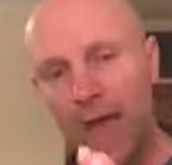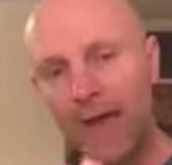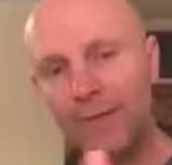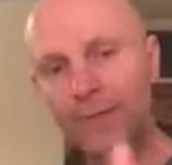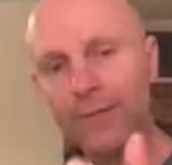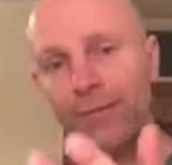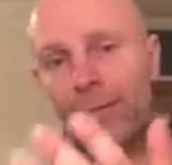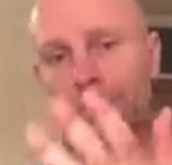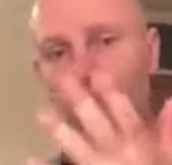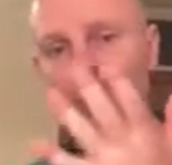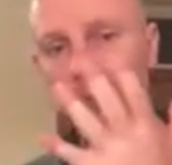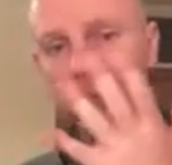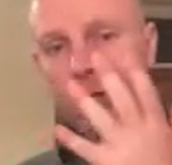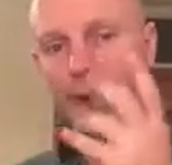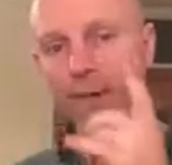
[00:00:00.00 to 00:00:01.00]
and filter
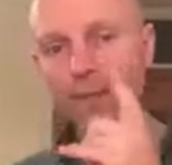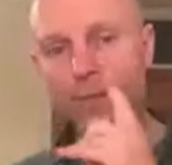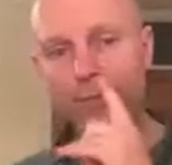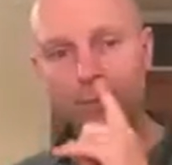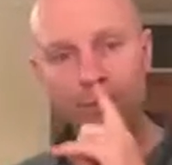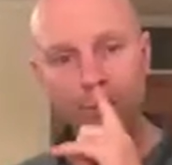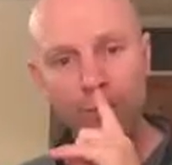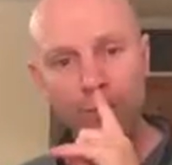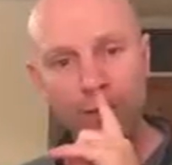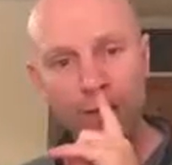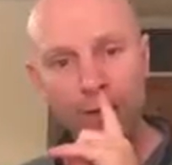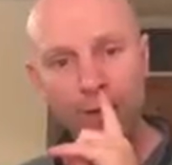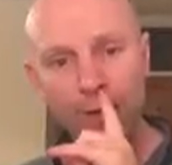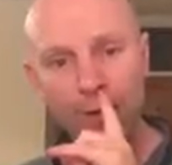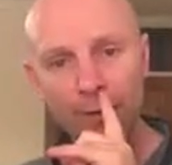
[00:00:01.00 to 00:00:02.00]
the breath through
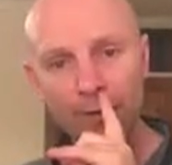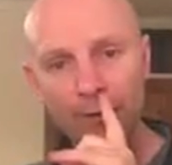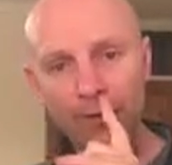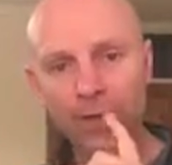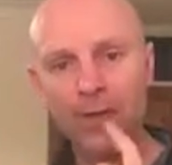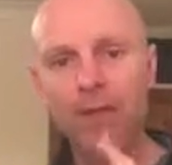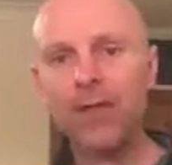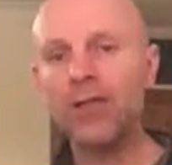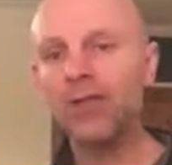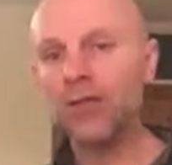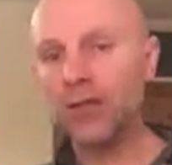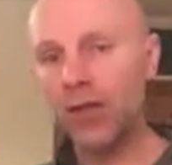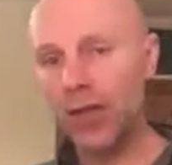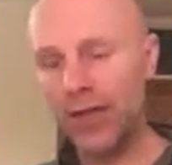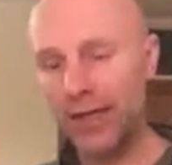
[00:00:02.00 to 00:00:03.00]
that nose.
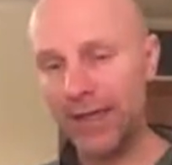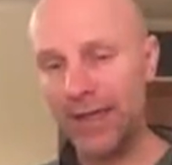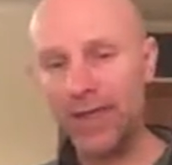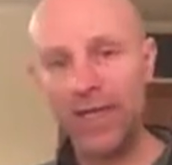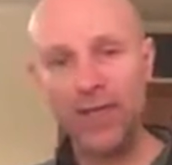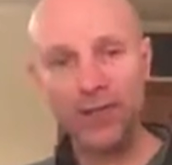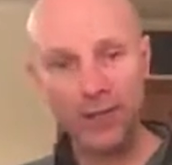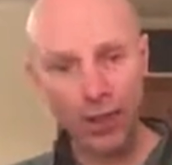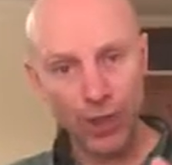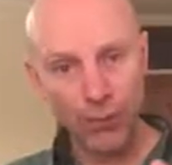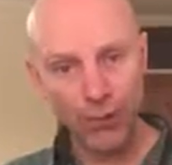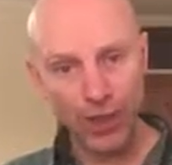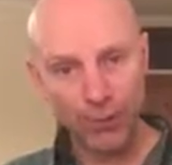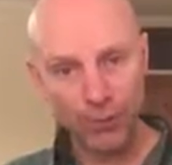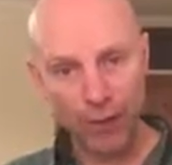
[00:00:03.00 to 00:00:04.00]
Slightly
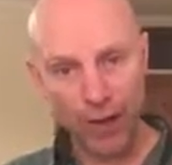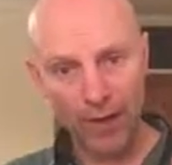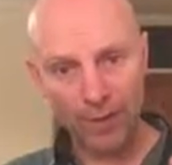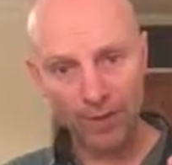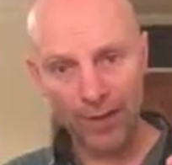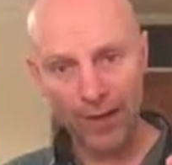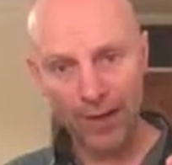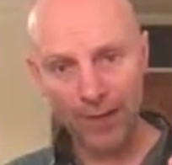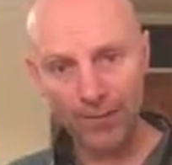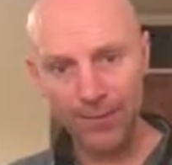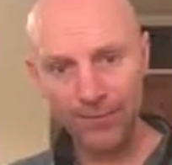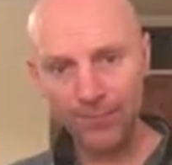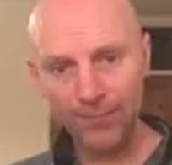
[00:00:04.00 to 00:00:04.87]
yogic breath there.